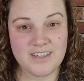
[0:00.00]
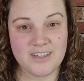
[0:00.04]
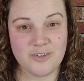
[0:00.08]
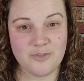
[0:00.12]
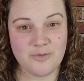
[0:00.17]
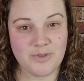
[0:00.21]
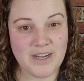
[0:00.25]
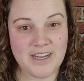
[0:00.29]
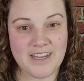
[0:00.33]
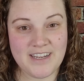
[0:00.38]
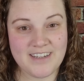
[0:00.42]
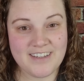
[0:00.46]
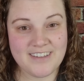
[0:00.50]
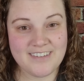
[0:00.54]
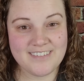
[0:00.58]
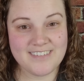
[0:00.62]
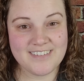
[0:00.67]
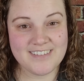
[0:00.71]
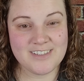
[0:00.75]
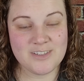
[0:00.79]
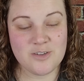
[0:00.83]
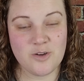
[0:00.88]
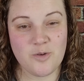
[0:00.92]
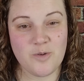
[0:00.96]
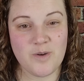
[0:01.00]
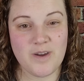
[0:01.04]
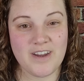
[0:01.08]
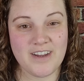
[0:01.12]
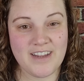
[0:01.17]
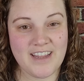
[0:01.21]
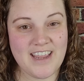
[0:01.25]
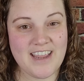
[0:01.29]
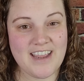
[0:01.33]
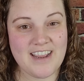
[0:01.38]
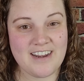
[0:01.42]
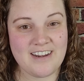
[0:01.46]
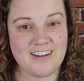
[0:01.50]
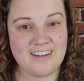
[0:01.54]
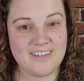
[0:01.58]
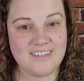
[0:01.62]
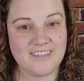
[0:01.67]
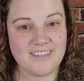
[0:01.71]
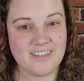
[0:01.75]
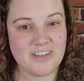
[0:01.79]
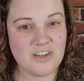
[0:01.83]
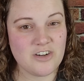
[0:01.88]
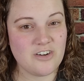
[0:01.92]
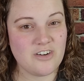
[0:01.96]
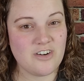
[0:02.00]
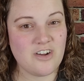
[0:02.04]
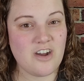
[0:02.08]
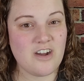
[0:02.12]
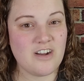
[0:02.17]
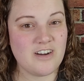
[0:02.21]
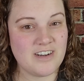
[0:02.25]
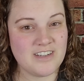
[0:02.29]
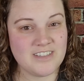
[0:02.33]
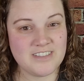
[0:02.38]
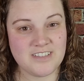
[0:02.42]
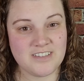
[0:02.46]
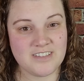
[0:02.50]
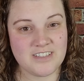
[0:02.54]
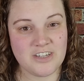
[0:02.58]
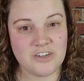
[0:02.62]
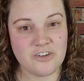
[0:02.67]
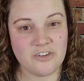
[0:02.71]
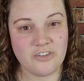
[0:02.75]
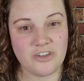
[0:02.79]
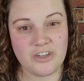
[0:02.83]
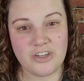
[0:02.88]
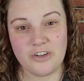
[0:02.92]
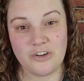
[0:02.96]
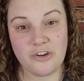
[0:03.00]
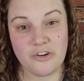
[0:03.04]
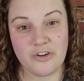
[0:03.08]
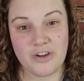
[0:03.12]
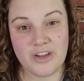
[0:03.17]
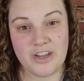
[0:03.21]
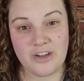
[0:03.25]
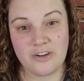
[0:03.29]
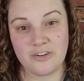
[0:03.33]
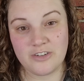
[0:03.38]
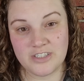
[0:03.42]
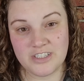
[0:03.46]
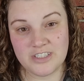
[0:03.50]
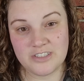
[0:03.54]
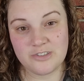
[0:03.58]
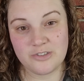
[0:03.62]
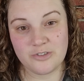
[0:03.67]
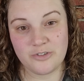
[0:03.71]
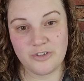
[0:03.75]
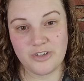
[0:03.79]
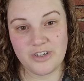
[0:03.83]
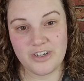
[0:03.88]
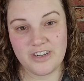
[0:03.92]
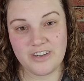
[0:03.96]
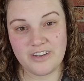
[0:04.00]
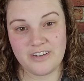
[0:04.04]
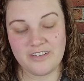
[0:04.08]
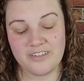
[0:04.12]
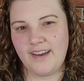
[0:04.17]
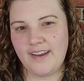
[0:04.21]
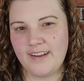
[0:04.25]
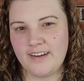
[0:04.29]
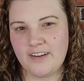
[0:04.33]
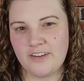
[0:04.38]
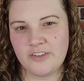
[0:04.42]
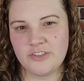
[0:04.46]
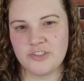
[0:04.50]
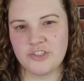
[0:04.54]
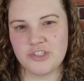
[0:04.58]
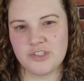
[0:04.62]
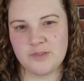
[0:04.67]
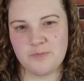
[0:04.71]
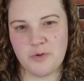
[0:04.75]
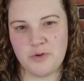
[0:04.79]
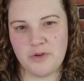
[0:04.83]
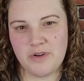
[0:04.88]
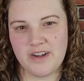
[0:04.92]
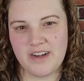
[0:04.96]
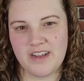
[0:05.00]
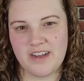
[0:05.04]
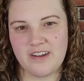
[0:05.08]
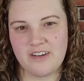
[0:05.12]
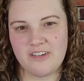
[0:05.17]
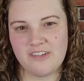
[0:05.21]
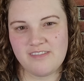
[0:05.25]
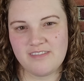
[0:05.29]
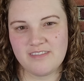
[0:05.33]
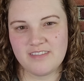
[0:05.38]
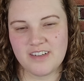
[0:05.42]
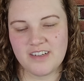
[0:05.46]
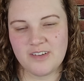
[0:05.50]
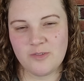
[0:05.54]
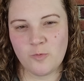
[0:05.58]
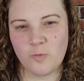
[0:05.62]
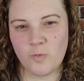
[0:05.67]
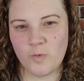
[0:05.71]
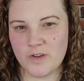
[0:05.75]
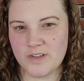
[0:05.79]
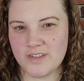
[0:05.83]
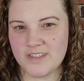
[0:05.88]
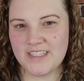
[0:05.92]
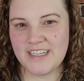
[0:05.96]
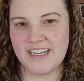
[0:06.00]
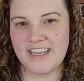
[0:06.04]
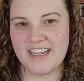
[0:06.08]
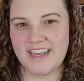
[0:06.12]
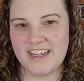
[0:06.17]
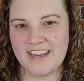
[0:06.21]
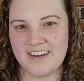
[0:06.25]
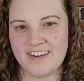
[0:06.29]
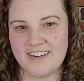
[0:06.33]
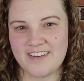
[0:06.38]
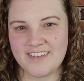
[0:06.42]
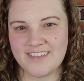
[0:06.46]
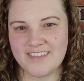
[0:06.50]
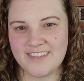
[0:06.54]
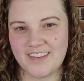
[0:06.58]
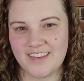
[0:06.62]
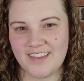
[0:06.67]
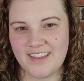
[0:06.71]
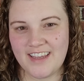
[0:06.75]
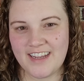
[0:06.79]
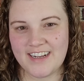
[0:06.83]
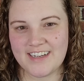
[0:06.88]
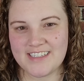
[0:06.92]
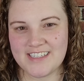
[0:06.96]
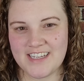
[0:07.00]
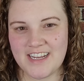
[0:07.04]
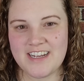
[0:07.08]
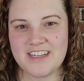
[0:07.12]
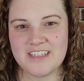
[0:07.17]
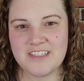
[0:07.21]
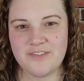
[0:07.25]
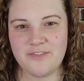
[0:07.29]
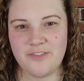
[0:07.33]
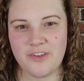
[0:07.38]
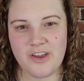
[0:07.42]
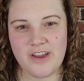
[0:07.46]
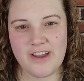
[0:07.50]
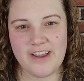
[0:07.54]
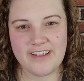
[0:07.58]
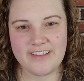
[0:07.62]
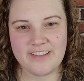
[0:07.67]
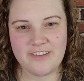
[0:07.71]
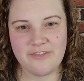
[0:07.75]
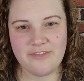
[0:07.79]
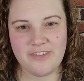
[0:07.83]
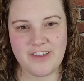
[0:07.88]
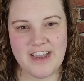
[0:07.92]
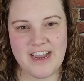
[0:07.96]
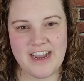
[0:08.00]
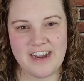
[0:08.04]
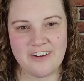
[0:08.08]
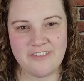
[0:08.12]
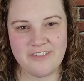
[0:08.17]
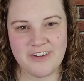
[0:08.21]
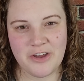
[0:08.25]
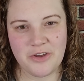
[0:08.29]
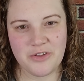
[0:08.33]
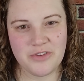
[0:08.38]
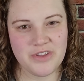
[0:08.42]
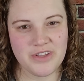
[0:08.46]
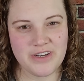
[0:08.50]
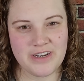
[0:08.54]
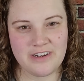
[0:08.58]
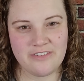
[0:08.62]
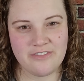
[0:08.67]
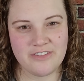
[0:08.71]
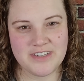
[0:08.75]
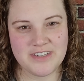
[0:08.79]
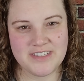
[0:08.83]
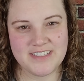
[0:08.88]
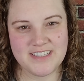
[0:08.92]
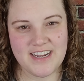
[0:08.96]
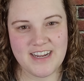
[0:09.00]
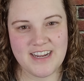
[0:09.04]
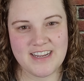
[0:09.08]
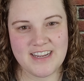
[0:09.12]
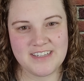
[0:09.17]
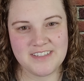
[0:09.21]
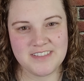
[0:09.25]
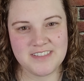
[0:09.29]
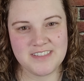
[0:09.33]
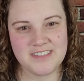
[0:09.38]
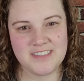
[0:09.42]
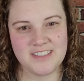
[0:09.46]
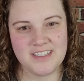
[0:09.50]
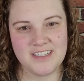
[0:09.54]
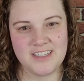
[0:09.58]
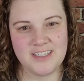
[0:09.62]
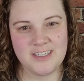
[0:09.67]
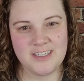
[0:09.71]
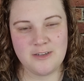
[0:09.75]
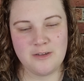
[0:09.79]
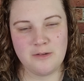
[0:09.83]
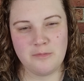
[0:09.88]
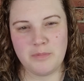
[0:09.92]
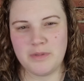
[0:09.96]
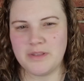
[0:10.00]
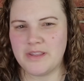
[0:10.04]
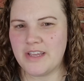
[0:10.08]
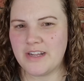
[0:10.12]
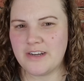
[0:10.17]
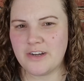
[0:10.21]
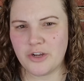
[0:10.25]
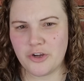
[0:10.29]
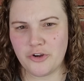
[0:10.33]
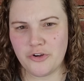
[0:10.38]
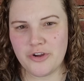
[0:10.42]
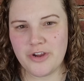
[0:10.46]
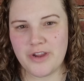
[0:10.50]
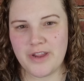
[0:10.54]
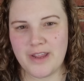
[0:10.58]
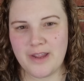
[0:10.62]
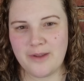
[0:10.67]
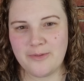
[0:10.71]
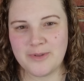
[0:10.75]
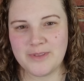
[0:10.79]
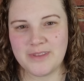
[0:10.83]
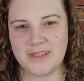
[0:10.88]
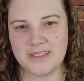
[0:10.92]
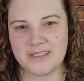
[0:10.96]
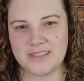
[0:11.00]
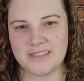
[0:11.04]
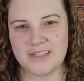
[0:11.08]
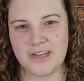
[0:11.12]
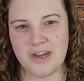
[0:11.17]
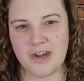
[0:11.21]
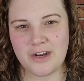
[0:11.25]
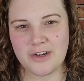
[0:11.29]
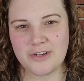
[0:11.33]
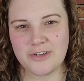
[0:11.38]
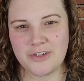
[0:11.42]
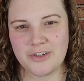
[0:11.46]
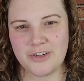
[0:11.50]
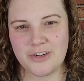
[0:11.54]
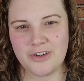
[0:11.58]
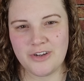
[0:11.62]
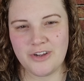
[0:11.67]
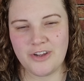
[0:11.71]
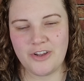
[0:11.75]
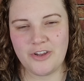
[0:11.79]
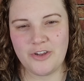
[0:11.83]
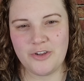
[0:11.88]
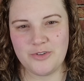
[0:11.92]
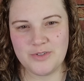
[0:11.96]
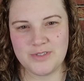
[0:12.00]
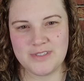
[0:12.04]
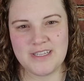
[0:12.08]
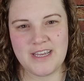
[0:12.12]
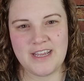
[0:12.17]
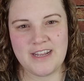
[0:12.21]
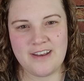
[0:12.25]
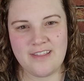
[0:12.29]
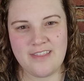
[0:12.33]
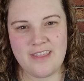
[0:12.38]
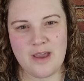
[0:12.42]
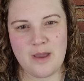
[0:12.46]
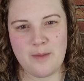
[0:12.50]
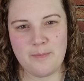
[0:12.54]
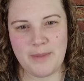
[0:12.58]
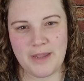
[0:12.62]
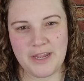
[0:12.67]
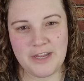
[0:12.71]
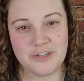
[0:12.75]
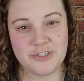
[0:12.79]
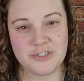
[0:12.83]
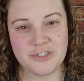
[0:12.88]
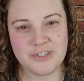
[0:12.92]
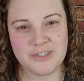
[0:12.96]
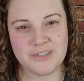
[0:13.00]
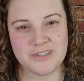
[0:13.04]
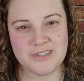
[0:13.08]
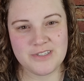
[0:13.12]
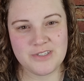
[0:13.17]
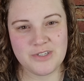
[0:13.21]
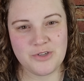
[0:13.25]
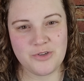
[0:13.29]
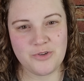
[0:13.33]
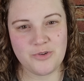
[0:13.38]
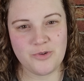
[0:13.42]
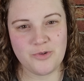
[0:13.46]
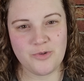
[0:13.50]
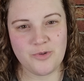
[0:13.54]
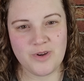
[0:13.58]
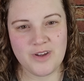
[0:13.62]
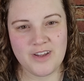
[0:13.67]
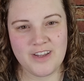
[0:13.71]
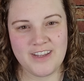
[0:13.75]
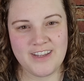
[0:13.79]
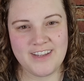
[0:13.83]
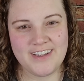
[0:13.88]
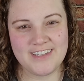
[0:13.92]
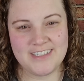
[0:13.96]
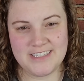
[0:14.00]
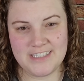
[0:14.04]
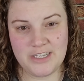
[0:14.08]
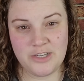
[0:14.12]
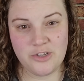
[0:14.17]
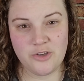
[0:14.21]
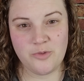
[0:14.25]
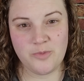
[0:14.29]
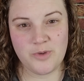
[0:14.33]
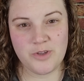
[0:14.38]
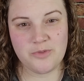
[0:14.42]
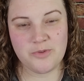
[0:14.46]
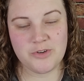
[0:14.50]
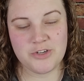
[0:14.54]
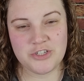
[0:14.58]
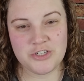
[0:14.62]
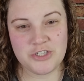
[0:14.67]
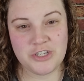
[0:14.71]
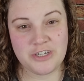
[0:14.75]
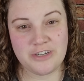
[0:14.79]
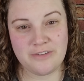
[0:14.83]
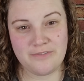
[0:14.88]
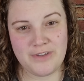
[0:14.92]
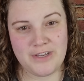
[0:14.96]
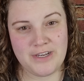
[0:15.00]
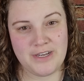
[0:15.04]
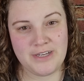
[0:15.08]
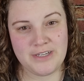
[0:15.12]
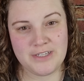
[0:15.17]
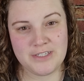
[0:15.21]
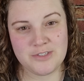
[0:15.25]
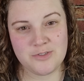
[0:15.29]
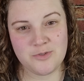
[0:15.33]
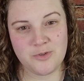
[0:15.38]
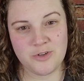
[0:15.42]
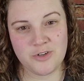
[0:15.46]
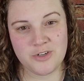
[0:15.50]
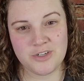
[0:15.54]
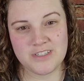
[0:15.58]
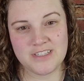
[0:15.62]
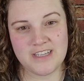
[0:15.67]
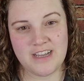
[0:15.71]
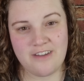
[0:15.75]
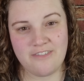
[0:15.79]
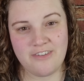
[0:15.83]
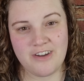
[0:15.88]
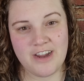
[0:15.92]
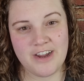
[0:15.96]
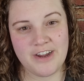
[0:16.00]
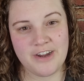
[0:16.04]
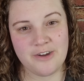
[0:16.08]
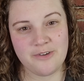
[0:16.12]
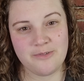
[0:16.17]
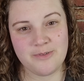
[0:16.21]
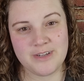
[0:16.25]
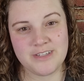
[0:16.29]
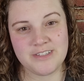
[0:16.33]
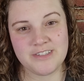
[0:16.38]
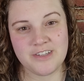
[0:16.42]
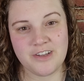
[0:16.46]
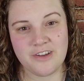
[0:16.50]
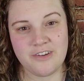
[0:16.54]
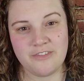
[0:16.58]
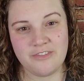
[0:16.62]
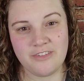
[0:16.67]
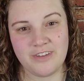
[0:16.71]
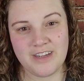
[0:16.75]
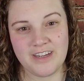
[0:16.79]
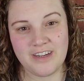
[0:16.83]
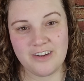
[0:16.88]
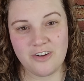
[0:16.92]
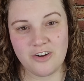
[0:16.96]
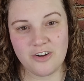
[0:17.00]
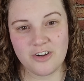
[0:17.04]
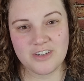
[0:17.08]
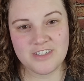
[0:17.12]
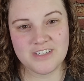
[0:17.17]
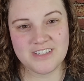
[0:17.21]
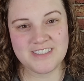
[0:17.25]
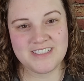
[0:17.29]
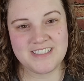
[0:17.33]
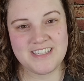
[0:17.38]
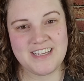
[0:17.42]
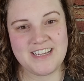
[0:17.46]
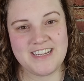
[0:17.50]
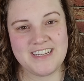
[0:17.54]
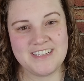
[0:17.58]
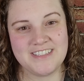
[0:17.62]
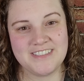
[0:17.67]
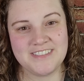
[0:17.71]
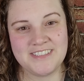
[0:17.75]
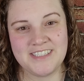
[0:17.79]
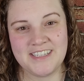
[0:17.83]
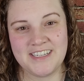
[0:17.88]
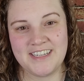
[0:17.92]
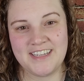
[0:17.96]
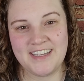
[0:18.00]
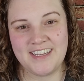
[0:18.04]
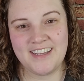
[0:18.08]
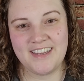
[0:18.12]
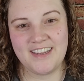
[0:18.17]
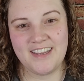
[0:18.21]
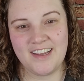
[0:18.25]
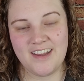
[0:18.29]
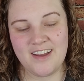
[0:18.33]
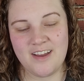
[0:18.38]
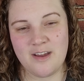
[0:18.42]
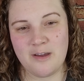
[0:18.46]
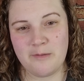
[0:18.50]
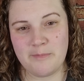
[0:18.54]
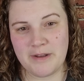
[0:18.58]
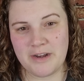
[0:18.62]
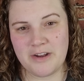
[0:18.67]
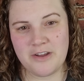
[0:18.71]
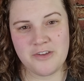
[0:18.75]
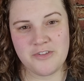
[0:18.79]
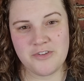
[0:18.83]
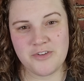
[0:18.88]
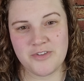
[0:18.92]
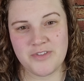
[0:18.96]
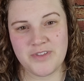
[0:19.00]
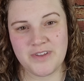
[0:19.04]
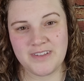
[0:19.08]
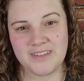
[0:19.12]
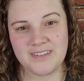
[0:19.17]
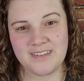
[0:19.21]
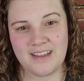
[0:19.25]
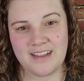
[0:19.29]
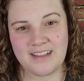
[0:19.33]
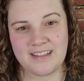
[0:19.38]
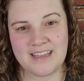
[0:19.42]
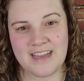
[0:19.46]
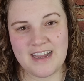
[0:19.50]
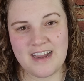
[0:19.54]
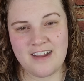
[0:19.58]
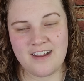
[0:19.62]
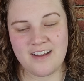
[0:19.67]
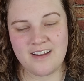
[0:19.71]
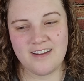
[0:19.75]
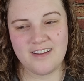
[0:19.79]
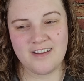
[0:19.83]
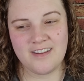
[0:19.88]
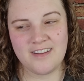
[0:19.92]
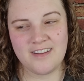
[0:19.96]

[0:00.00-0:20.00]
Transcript: Right? So again, they're not necessarily agreeing or disagreeing. And I'll just point out once again that test flying the flag of health at every size, but then agreeing with this doctor who said that patients who deal with restrictive eating disorders have higher risk of like heart disease um, and other things like that.